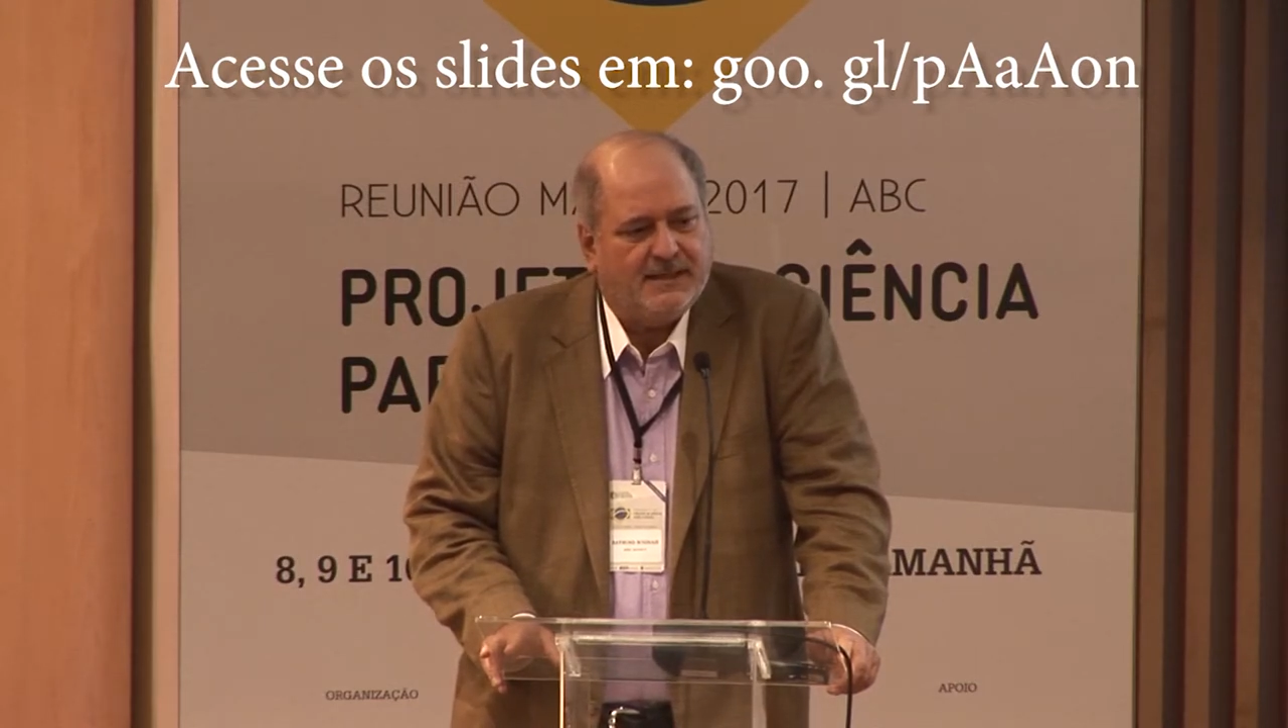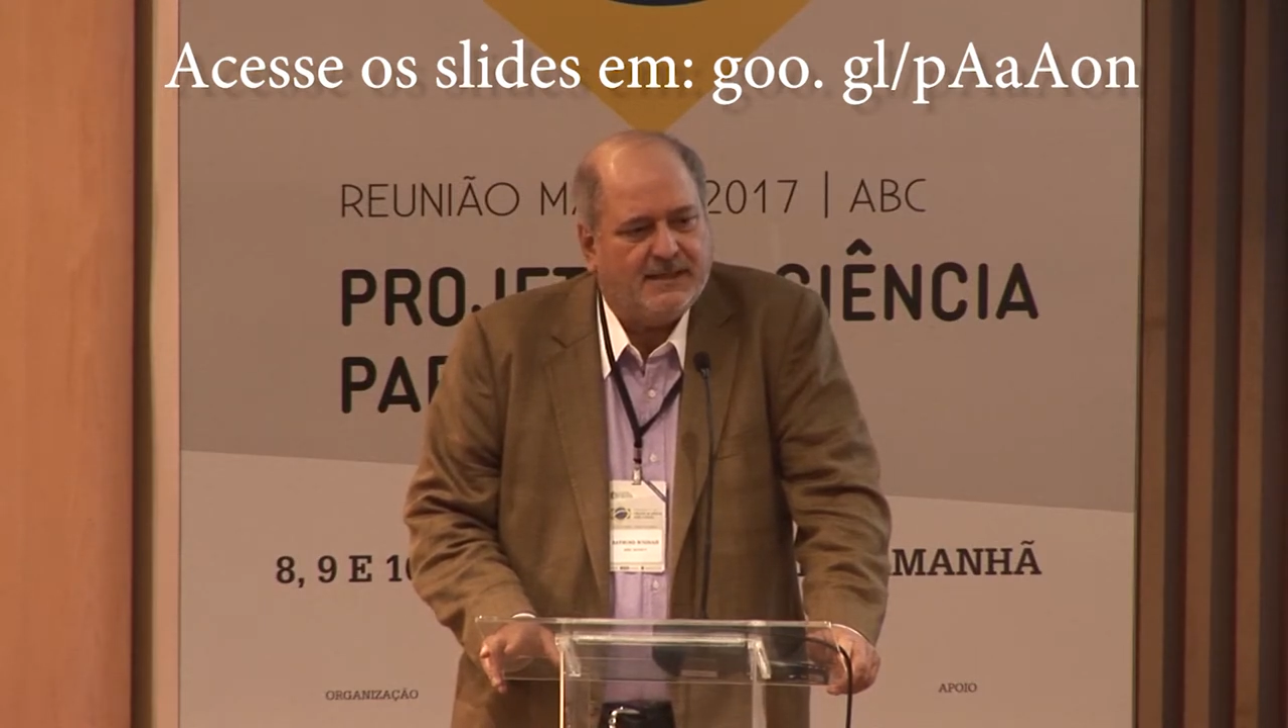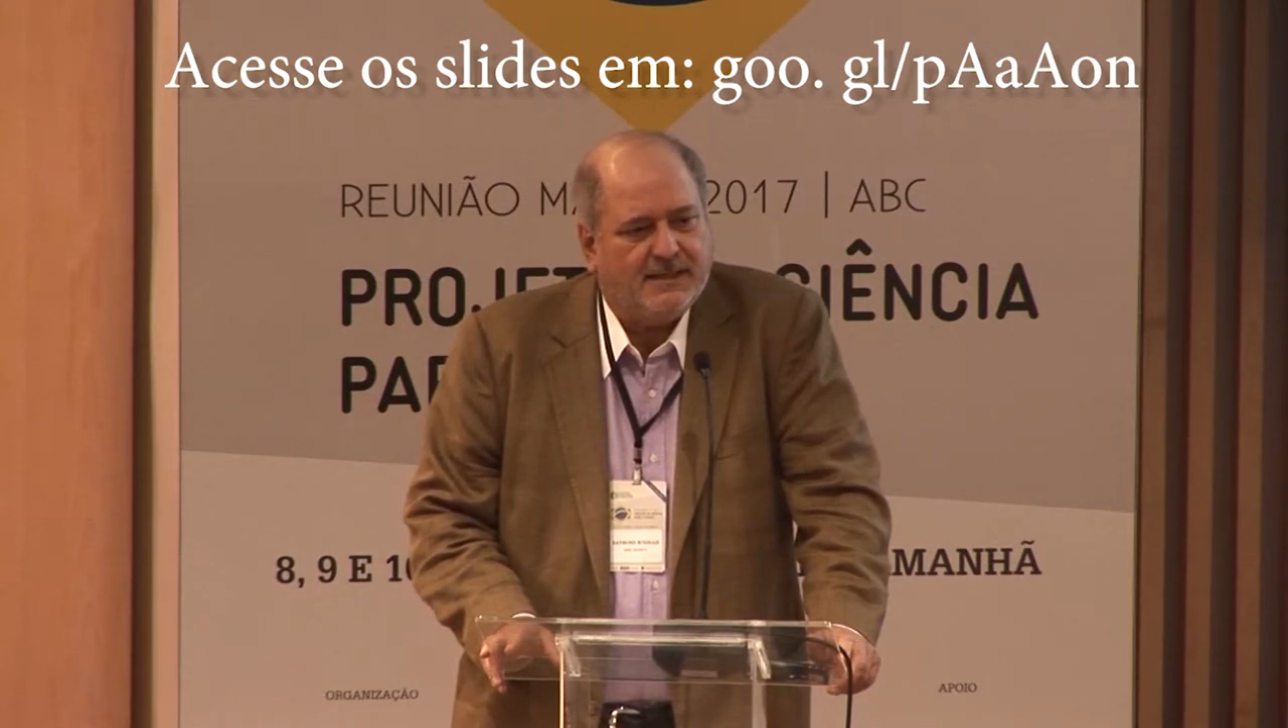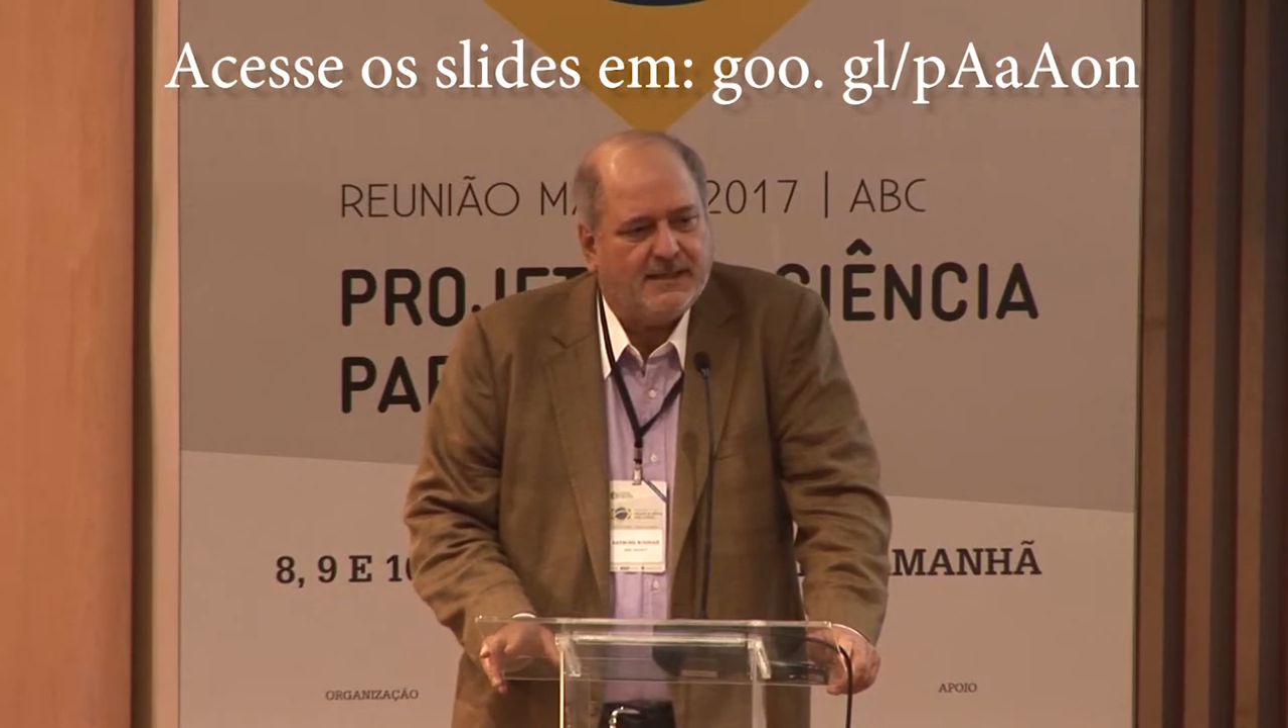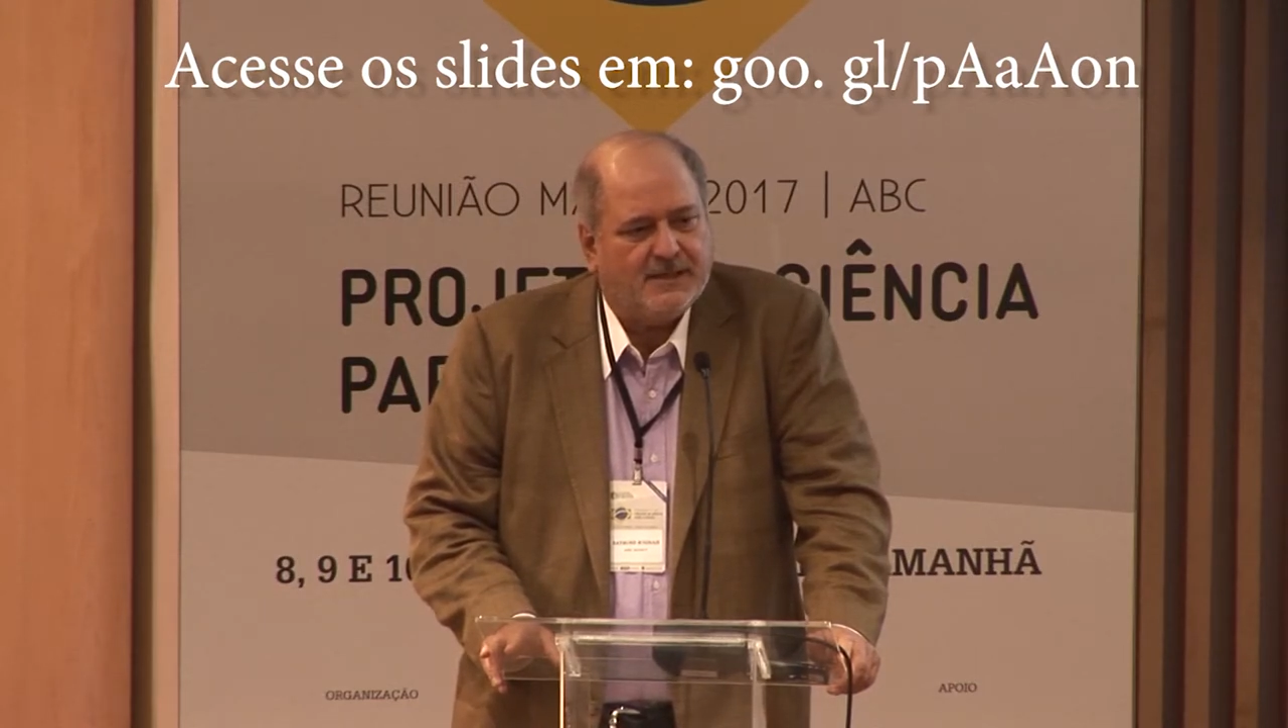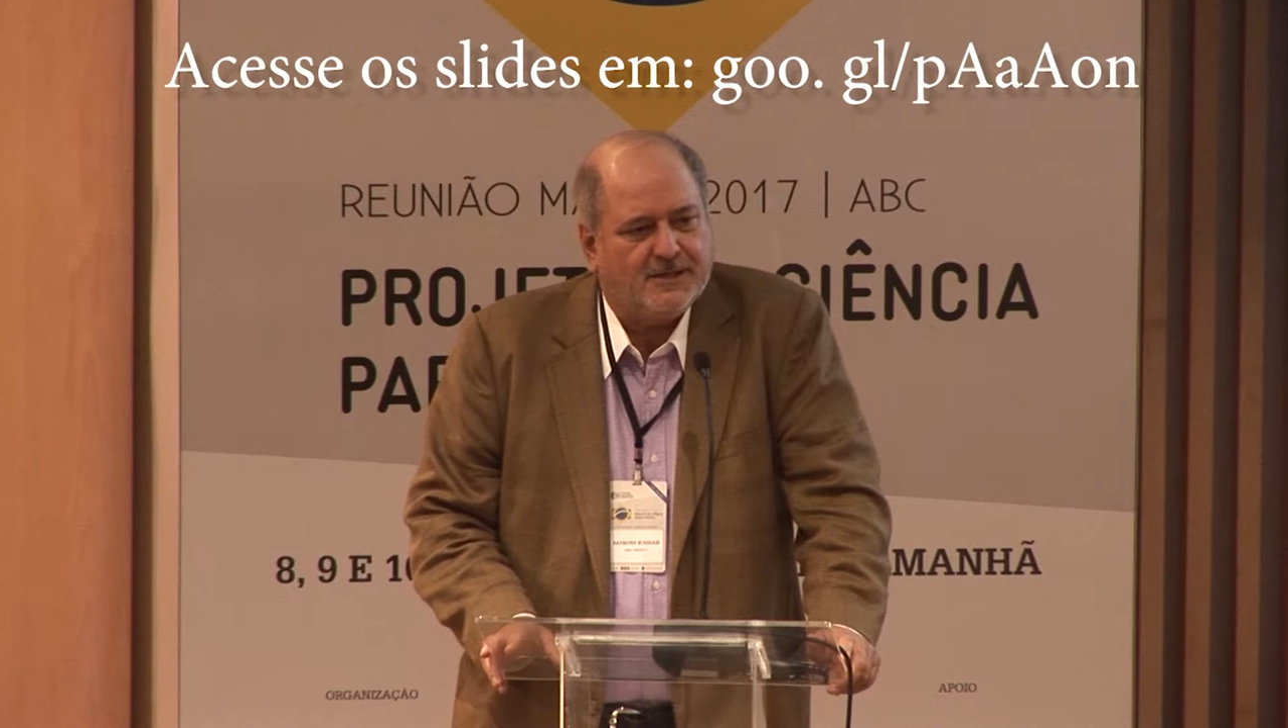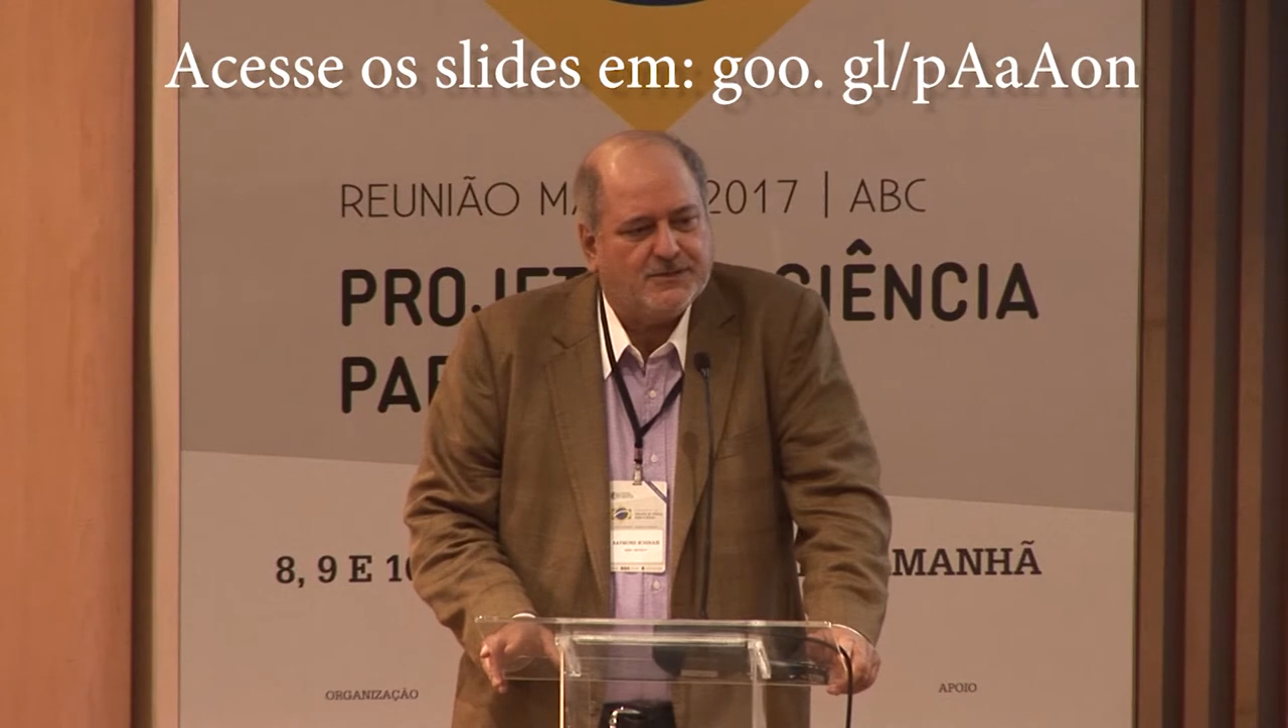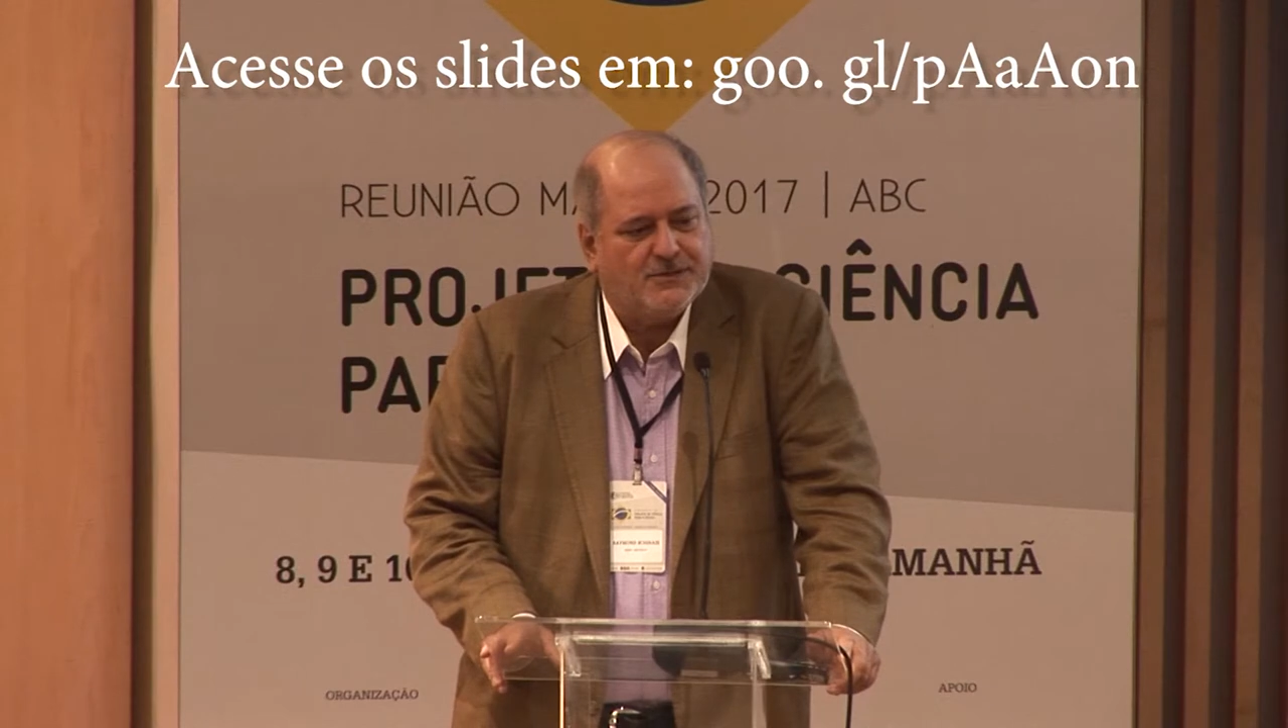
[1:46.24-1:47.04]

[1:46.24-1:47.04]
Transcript: Uh,